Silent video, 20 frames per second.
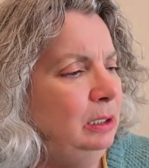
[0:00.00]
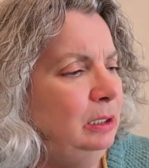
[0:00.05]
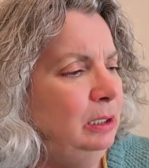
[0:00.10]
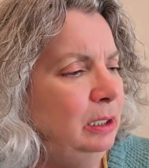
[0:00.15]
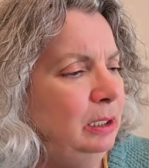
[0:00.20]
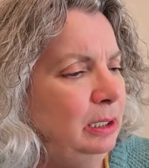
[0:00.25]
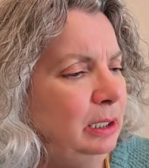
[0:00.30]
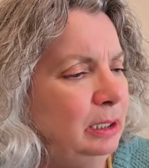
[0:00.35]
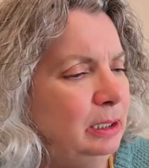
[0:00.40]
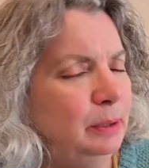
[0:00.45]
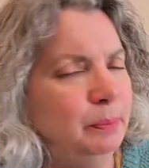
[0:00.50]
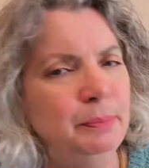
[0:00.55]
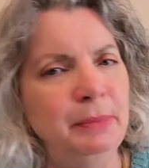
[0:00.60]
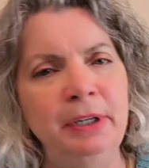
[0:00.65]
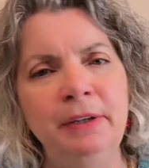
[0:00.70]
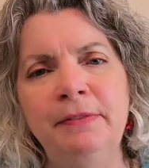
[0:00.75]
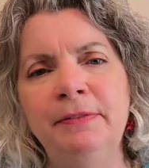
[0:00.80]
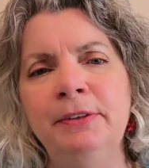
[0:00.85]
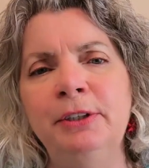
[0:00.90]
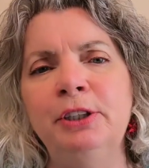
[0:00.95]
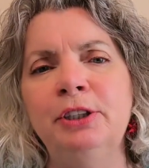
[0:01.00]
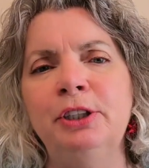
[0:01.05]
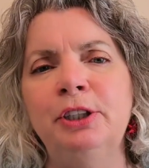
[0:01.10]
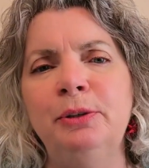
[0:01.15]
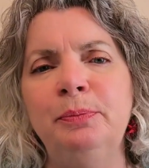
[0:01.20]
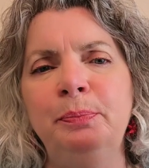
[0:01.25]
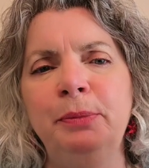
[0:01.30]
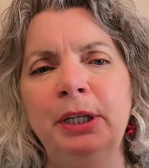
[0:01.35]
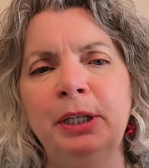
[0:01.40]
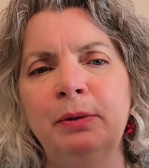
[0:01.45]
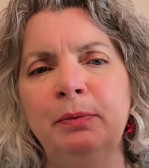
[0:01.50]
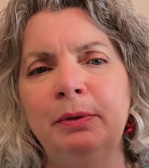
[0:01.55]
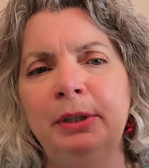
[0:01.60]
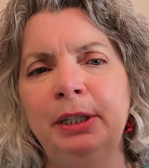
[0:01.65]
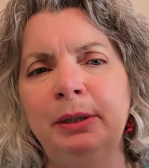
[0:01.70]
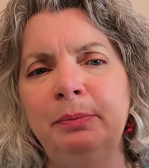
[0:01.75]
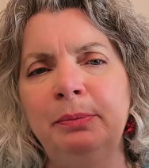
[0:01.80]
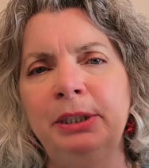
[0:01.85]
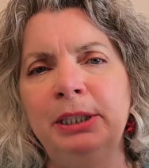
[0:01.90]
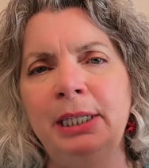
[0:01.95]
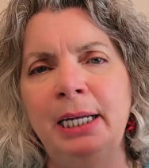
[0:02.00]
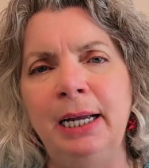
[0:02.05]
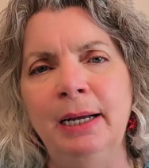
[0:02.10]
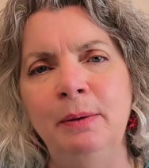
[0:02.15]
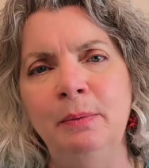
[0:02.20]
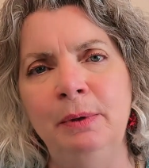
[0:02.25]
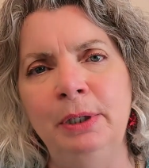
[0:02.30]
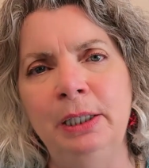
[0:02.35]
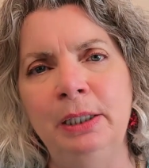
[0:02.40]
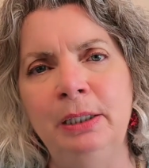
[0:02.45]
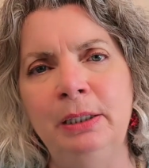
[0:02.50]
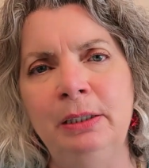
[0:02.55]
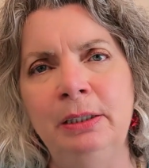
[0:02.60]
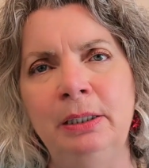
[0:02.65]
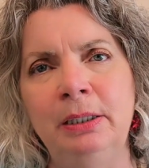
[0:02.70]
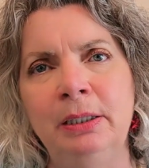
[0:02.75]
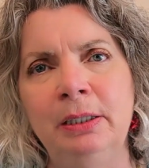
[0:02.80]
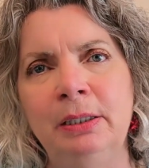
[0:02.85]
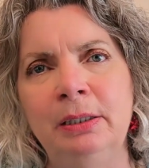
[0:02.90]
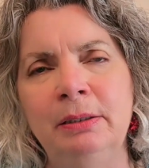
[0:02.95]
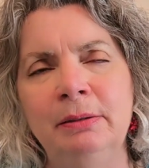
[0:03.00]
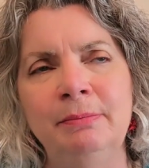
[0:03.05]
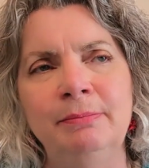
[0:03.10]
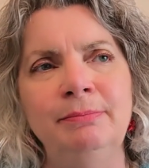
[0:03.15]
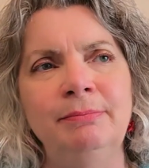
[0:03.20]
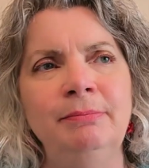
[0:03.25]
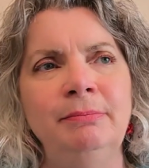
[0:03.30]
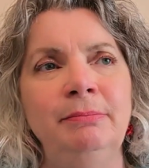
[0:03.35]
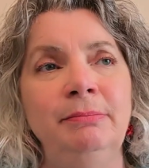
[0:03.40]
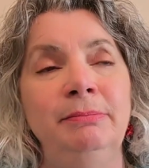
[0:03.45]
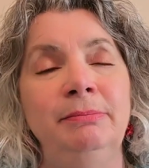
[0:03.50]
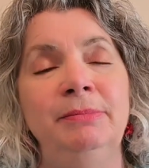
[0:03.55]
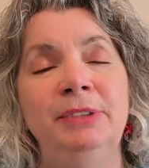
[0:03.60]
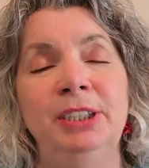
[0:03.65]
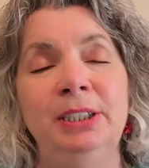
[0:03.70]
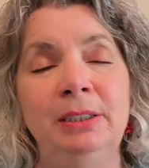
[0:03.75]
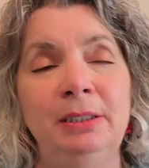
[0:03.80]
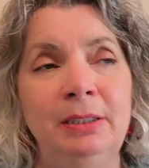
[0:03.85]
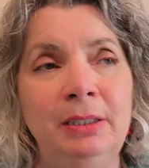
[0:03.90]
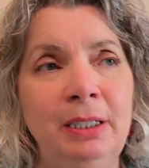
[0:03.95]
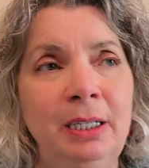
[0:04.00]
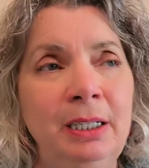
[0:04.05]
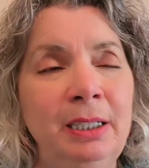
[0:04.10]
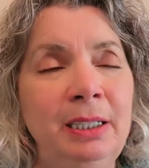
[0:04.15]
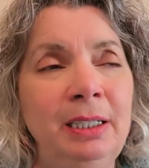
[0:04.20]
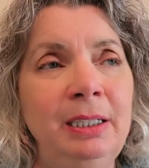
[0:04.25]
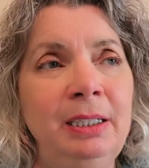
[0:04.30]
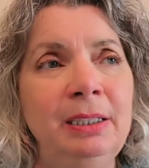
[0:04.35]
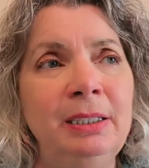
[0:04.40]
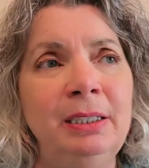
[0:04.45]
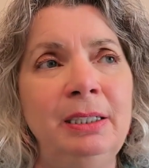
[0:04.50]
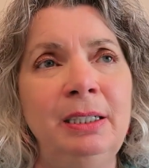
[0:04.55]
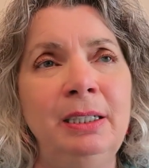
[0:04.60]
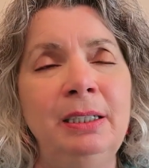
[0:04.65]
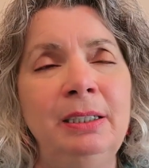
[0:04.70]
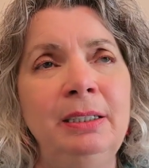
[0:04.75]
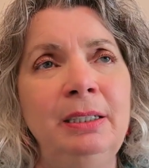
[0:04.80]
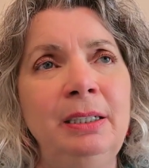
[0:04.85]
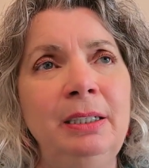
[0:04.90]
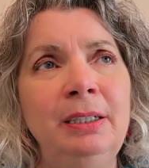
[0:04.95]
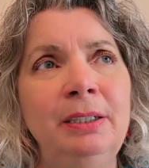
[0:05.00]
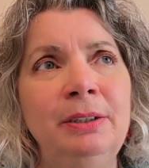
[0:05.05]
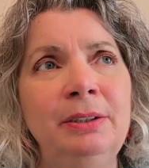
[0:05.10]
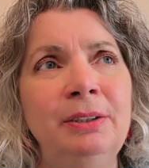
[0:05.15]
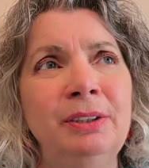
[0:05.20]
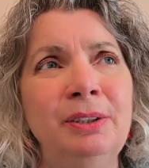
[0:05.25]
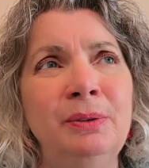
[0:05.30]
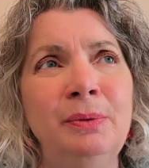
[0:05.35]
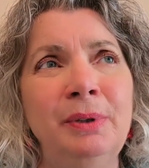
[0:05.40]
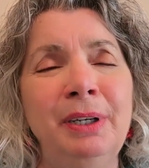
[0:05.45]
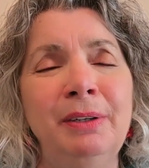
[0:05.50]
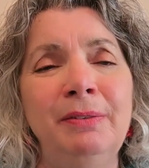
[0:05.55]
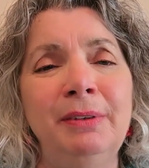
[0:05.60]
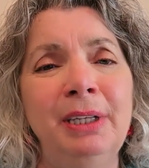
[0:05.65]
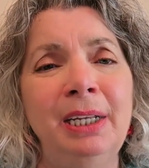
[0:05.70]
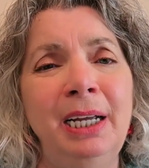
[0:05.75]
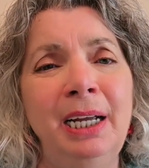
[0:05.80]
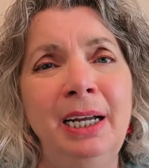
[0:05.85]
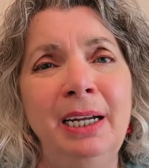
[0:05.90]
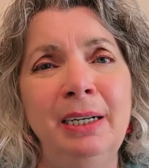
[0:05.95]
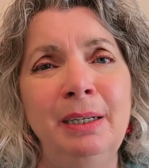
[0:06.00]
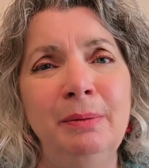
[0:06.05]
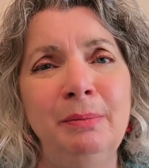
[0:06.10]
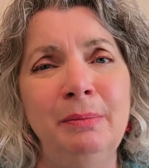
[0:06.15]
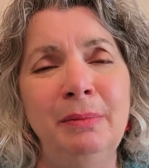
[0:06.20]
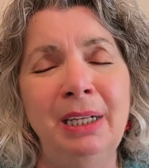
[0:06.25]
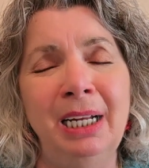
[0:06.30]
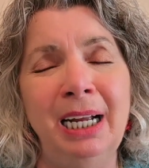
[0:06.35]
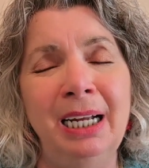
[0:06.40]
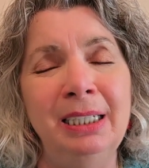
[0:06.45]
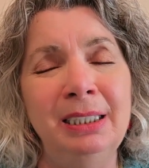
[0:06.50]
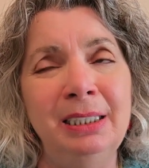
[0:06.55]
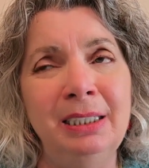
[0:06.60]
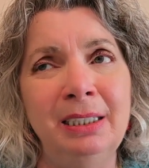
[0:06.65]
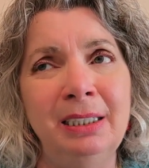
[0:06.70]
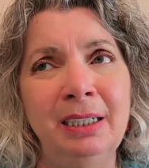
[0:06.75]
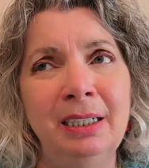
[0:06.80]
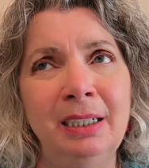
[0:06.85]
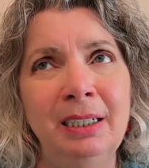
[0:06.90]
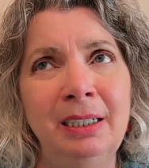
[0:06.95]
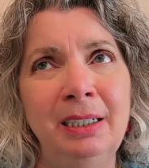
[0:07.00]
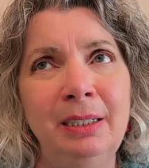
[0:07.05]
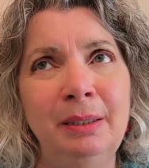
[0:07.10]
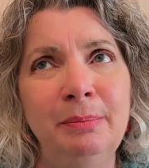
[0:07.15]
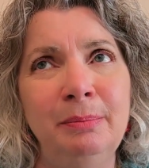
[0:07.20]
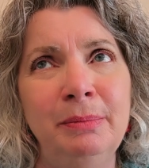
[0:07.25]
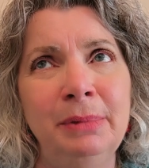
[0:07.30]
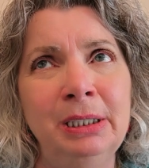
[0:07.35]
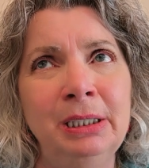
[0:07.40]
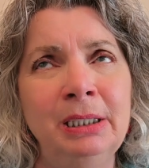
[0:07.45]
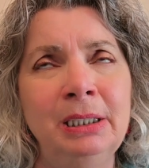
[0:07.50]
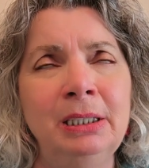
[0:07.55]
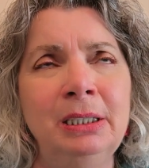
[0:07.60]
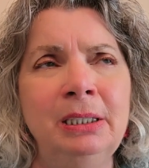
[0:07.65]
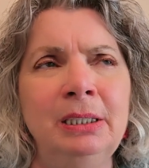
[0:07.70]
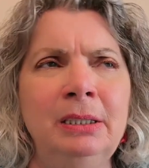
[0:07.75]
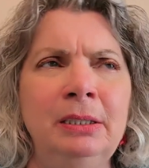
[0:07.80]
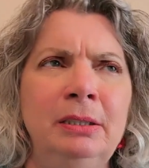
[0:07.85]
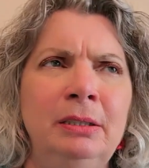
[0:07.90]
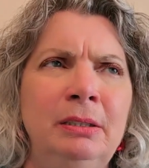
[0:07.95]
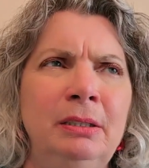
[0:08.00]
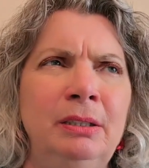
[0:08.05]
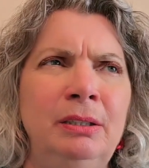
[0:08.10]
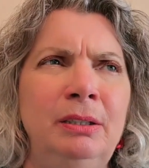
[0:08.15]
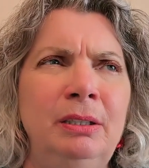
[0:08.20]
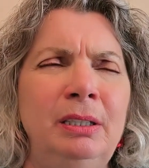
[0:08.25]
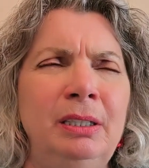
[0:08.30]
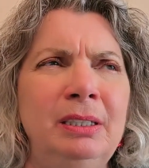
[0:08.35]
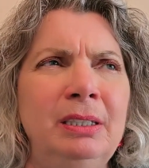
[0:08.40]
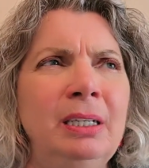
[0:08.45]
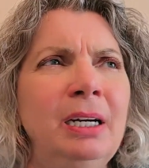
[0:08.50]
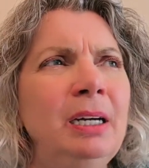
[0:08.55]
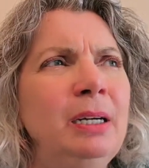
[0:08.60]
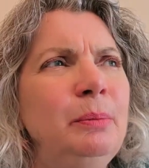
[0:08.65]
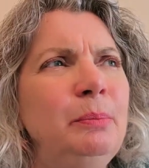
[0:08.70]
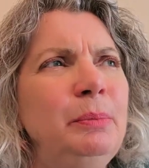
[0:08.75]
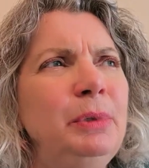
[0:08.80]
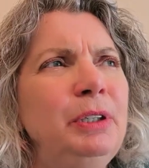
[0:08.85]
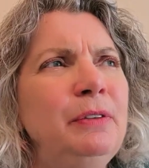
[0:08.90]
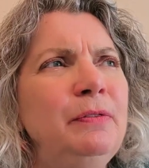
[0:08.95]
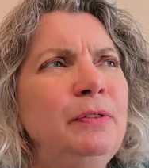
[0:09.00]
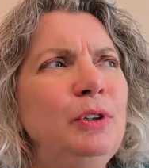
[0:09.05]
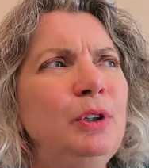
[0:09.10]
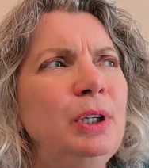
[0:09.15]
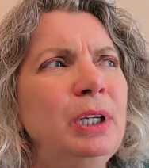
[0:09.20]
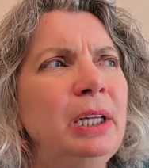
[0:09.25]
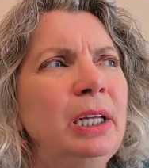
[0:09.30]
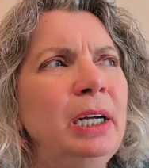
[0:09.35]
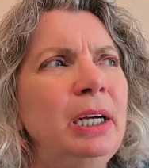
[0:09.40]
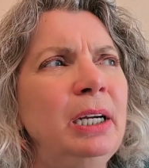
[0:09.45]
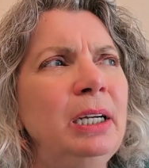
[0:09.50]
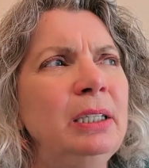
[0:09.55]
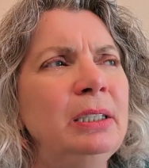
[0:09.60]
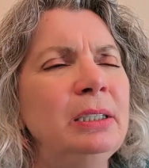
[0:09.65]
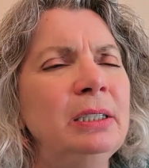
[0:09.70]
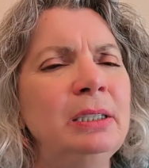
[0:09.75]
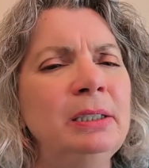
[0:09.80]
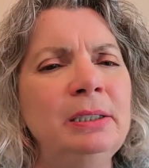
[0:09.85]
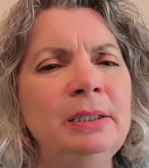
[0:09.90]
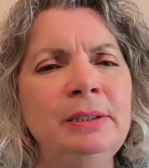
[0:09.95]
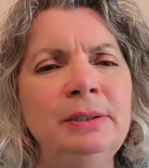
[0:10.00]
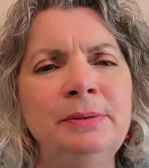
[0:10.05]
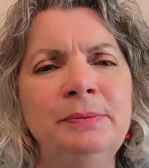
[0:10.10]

So that's my first McRib sandwich in at least 10 years, whenever they had them last time and a time before that.